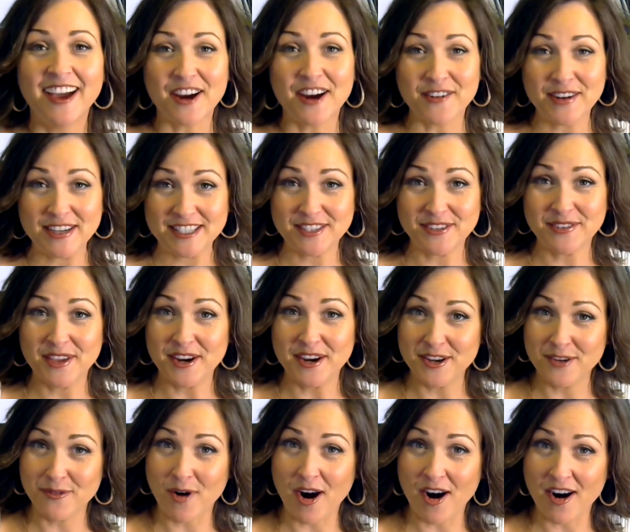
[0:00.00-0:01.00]
All right, so there
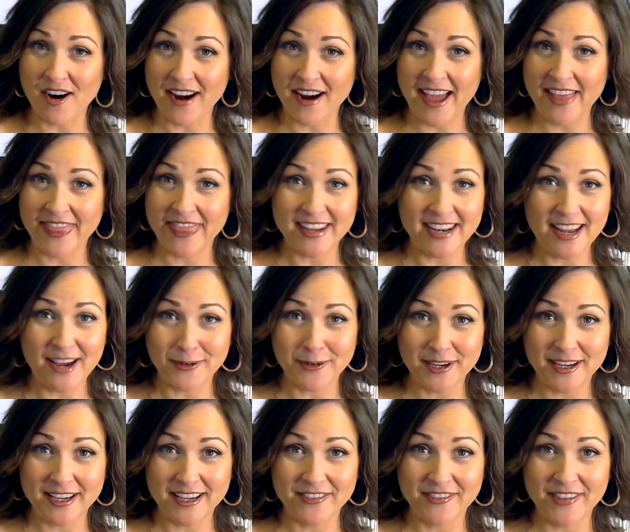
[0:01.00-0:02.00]
you are at the
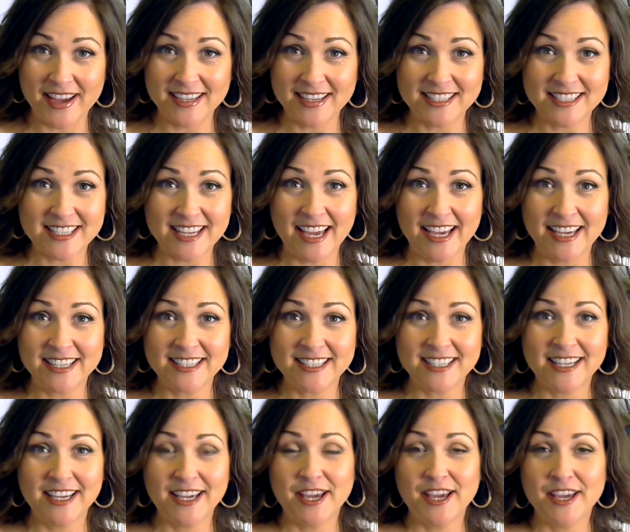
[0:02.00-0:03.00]
networking event and
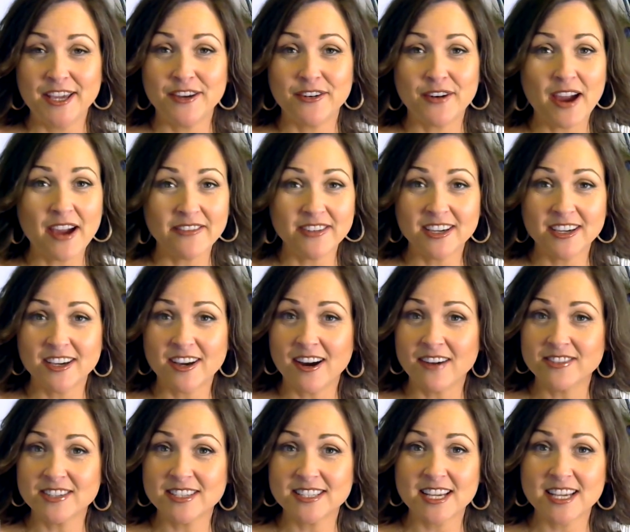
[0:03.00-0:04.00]
you're having a
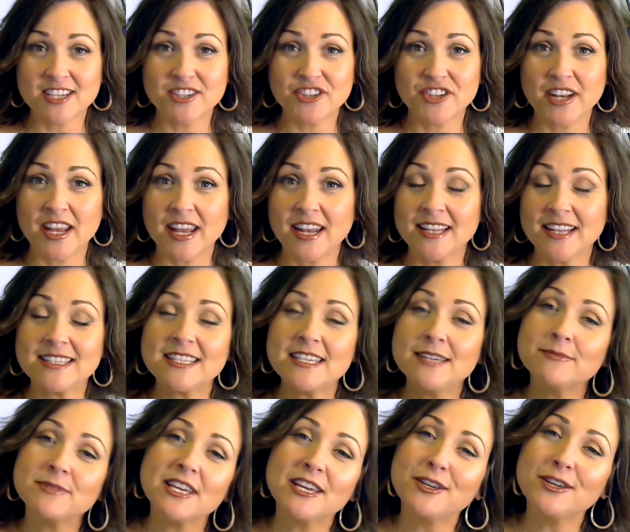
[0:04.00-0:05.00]
conversation and it
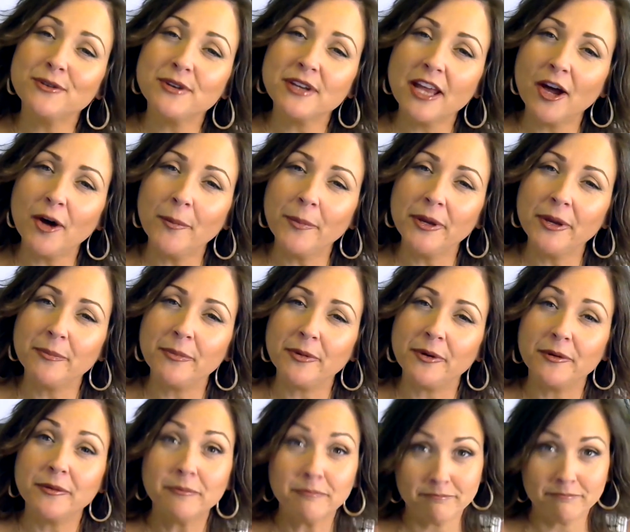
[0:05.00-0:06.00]
seems like you can help
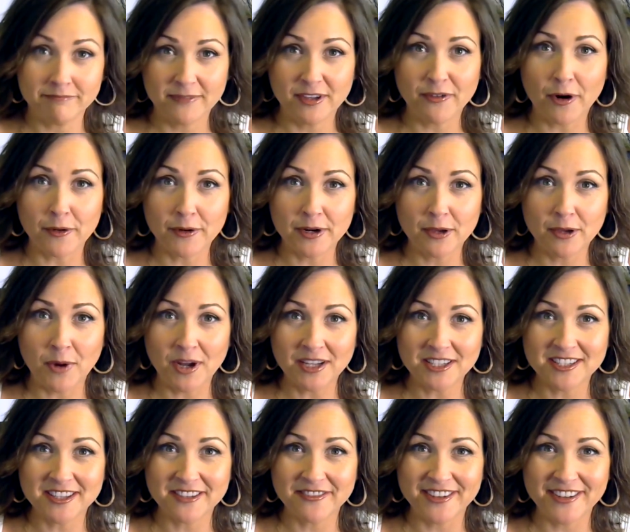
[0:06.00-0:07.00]
people. You've already
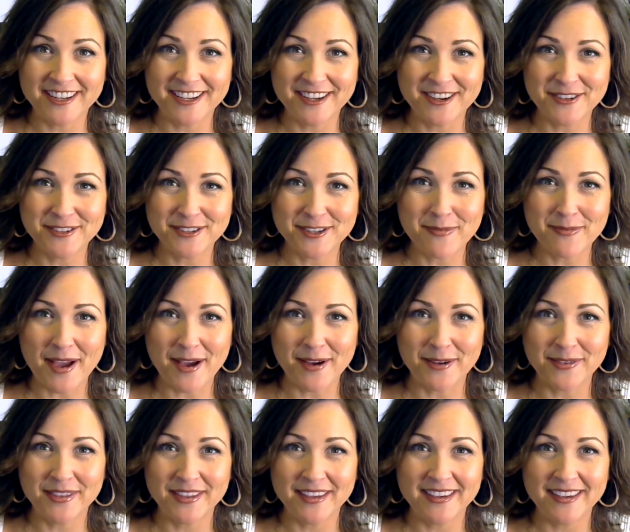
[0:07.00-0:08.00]
watched the videos
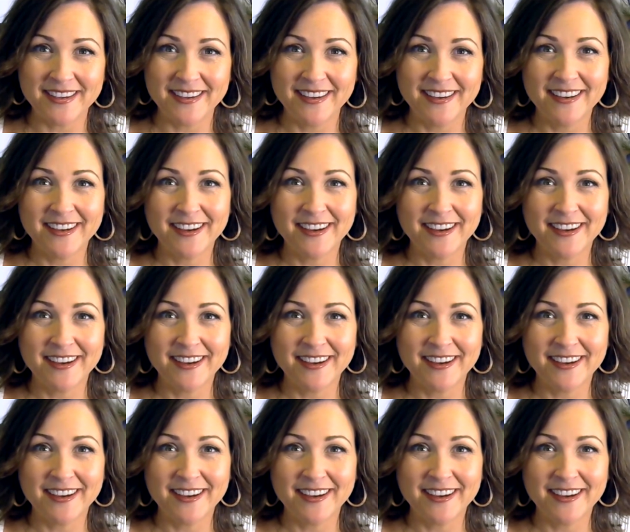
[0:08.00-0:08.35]
about the